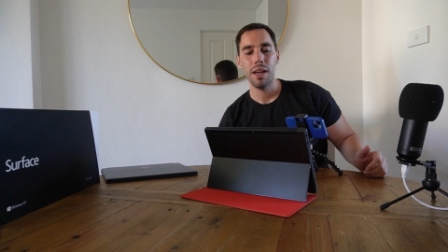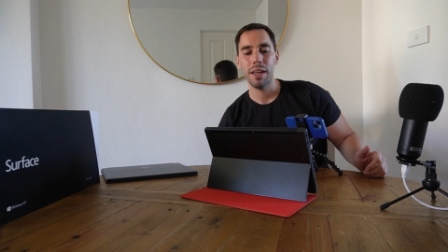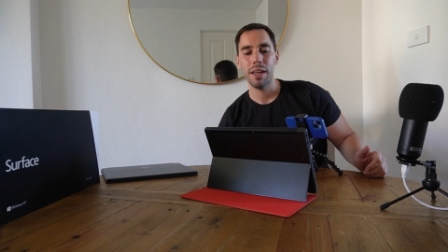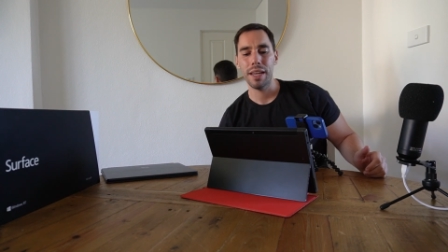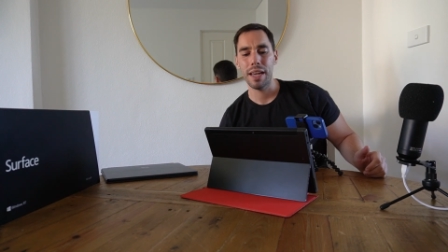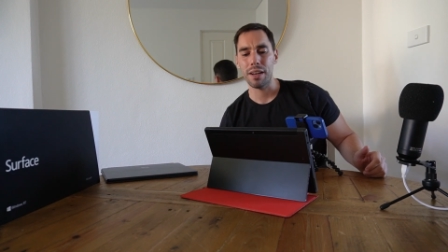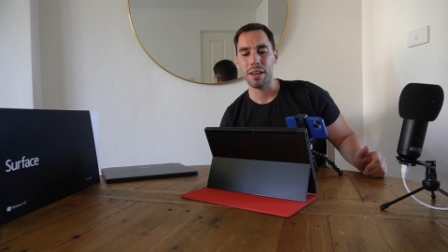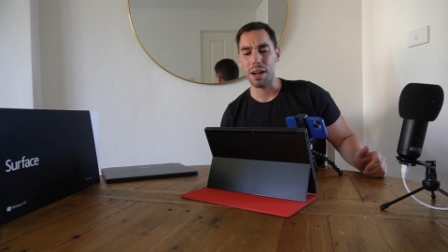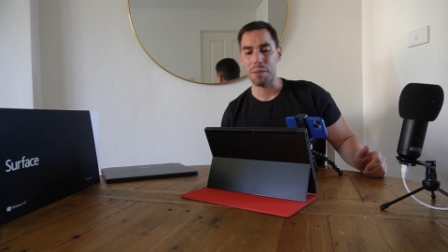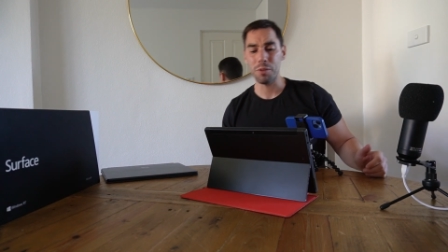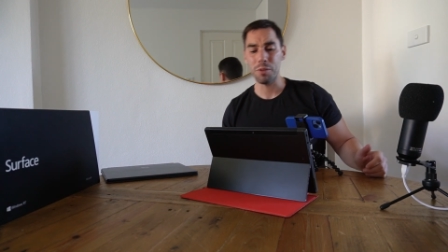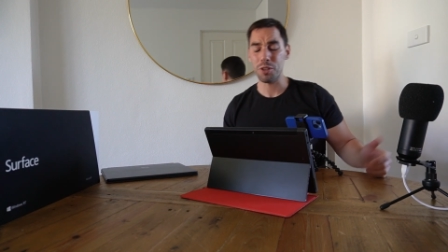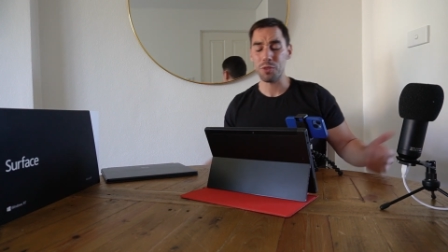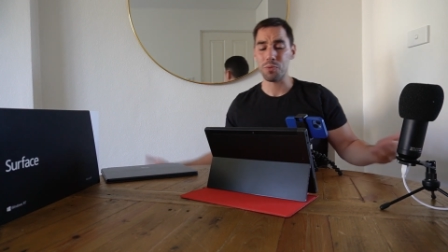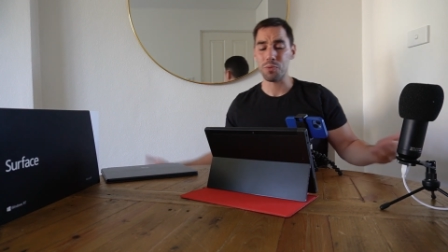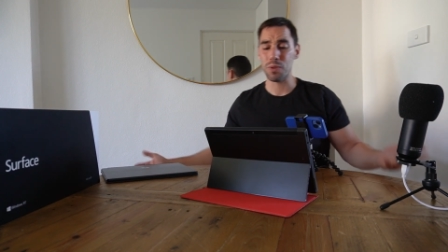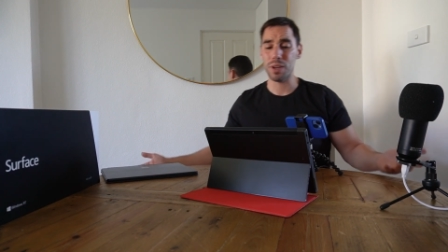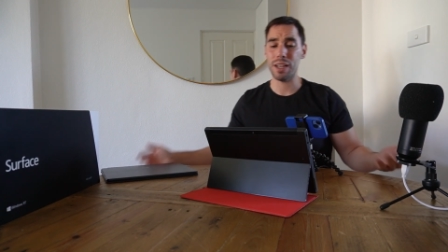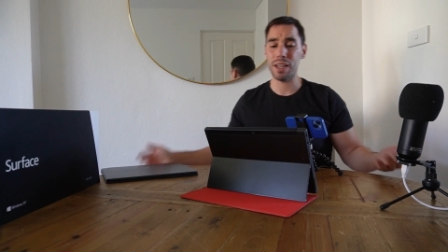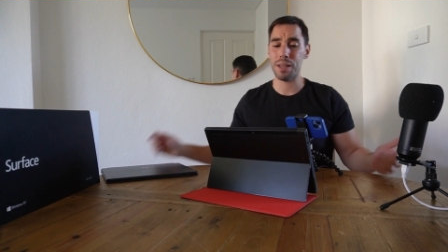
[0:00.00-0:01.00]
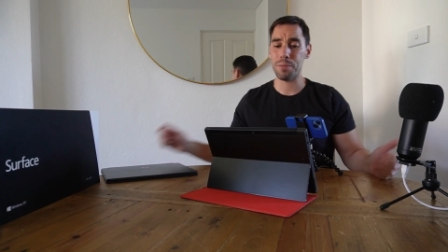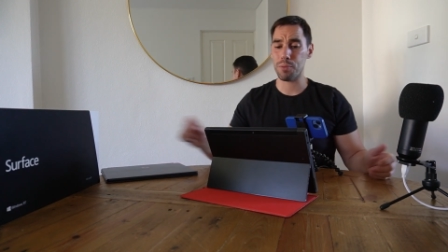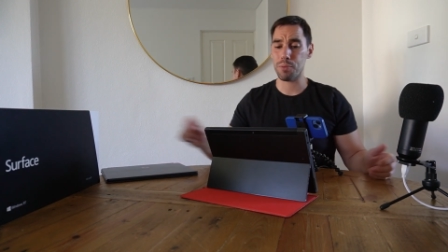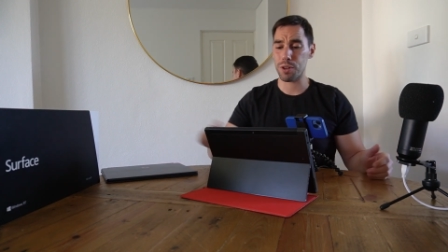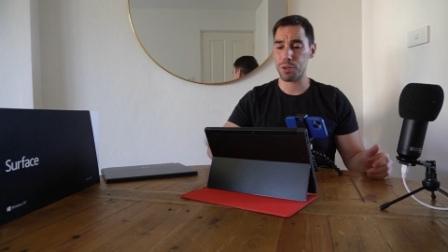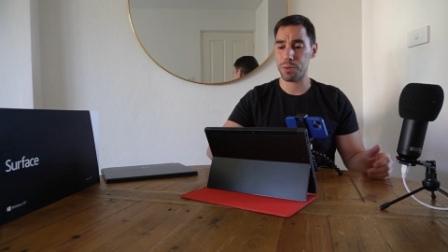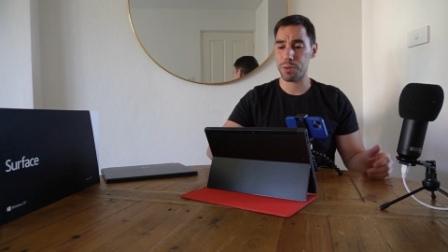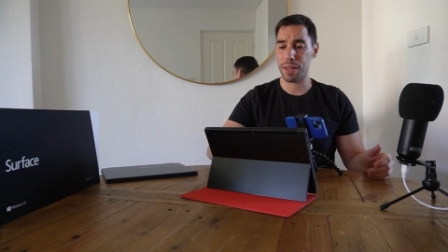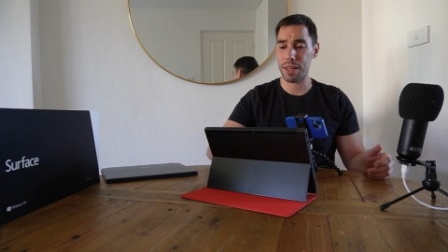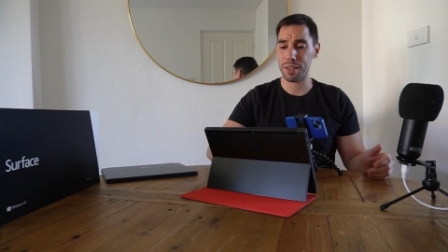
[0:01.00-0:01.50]
Again, I'm just really
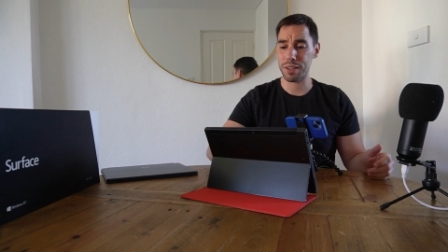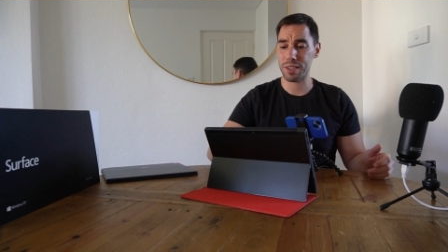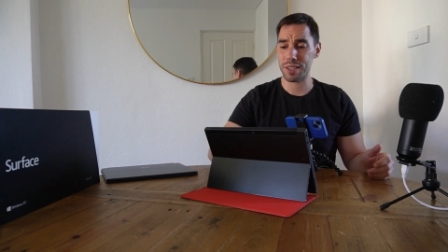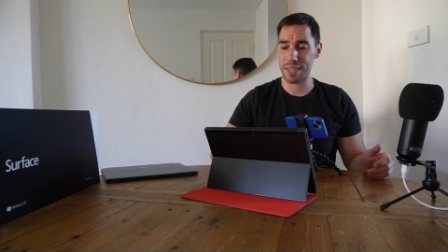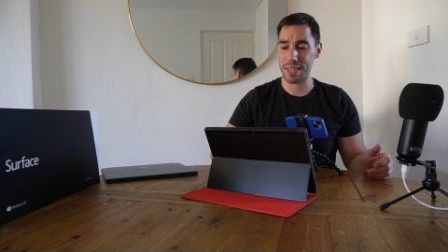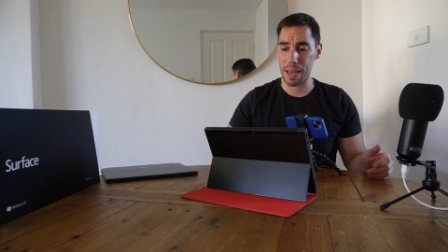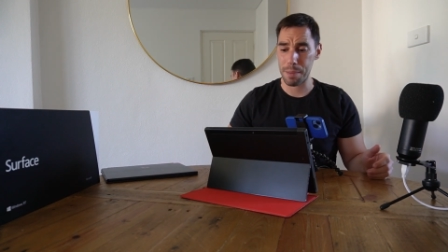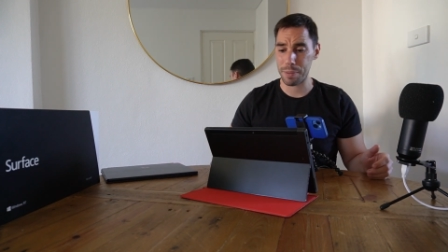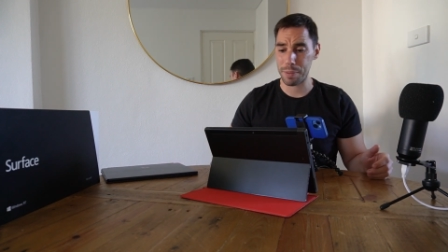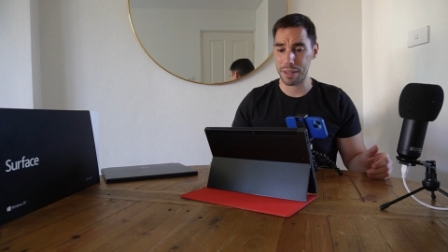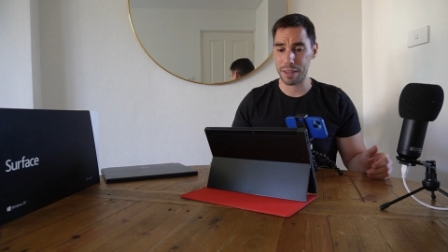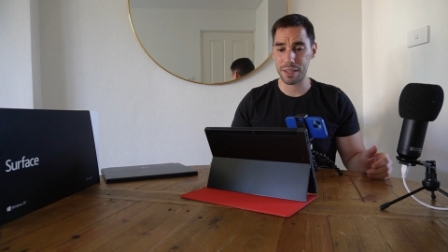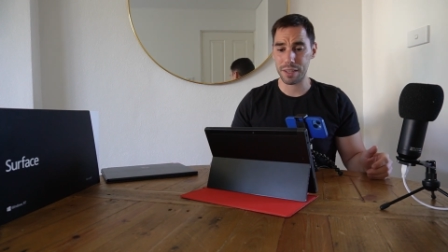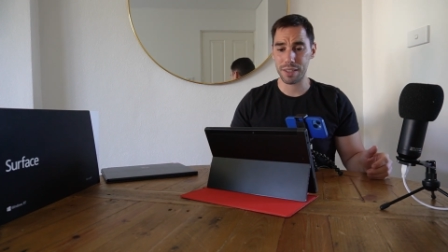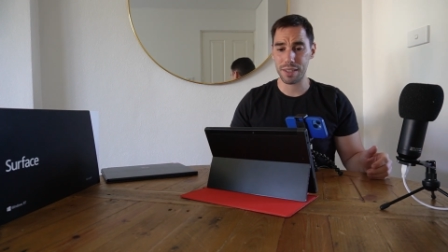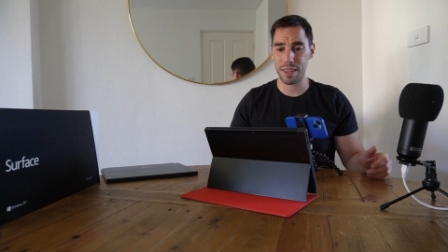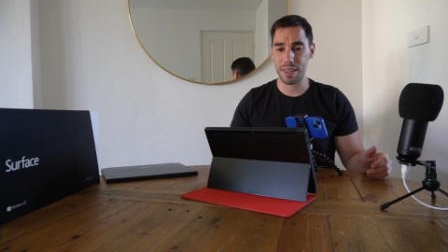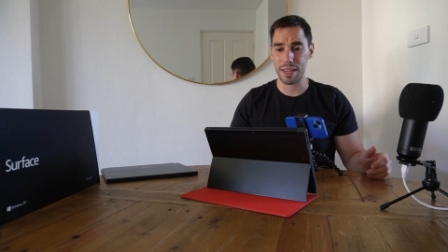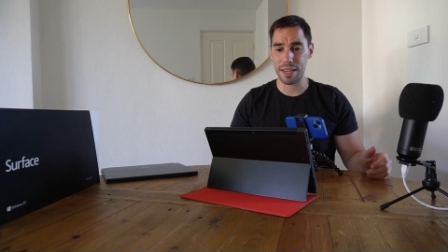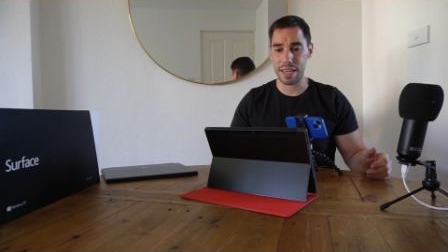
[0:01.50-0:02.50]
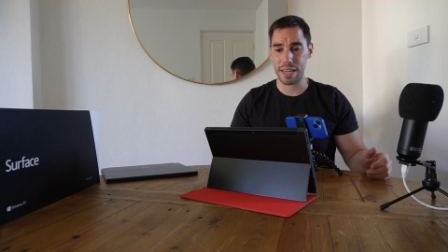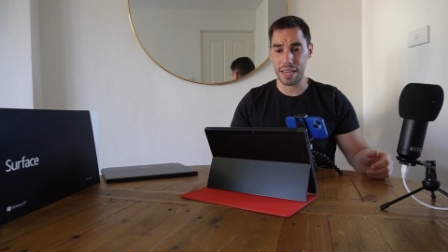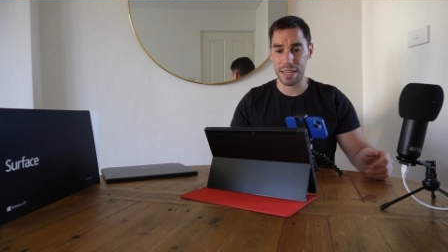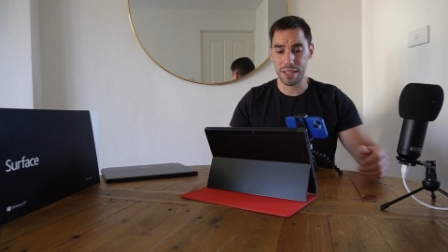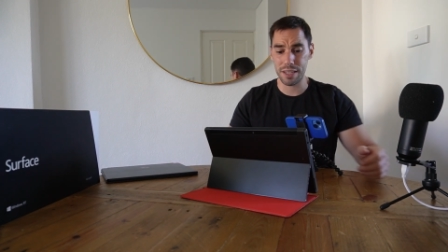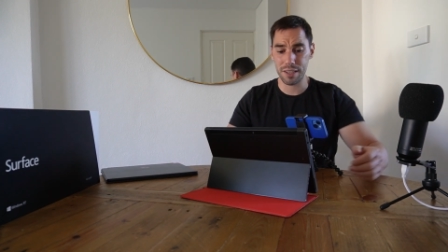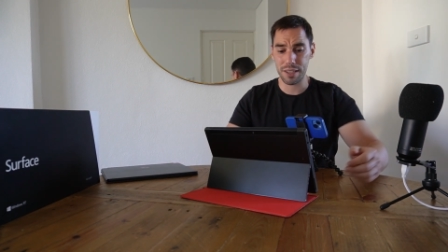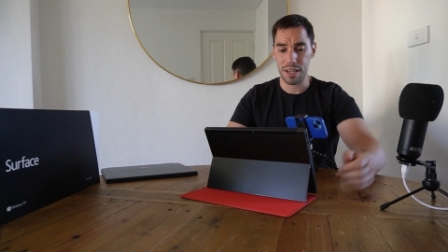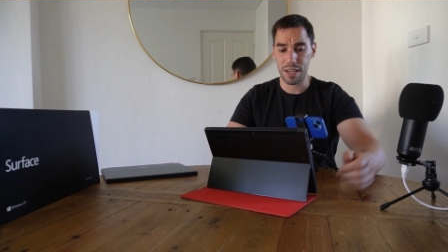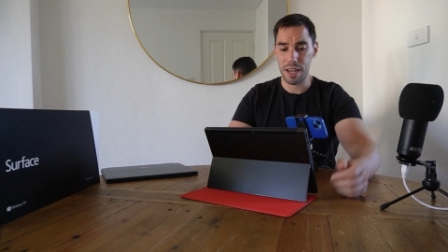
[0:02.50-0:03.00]
impressed with how snappy this thing
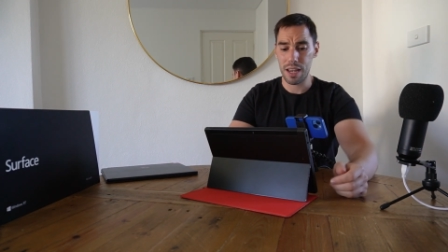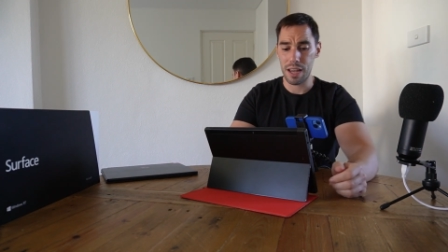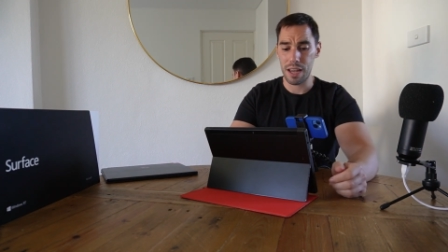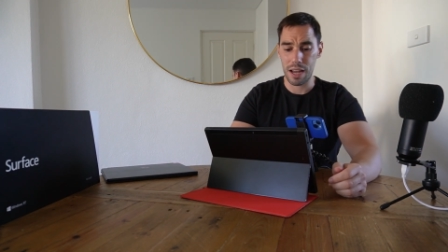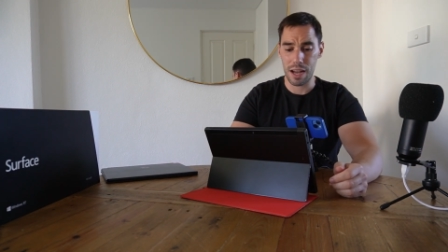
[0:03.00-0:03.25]
is,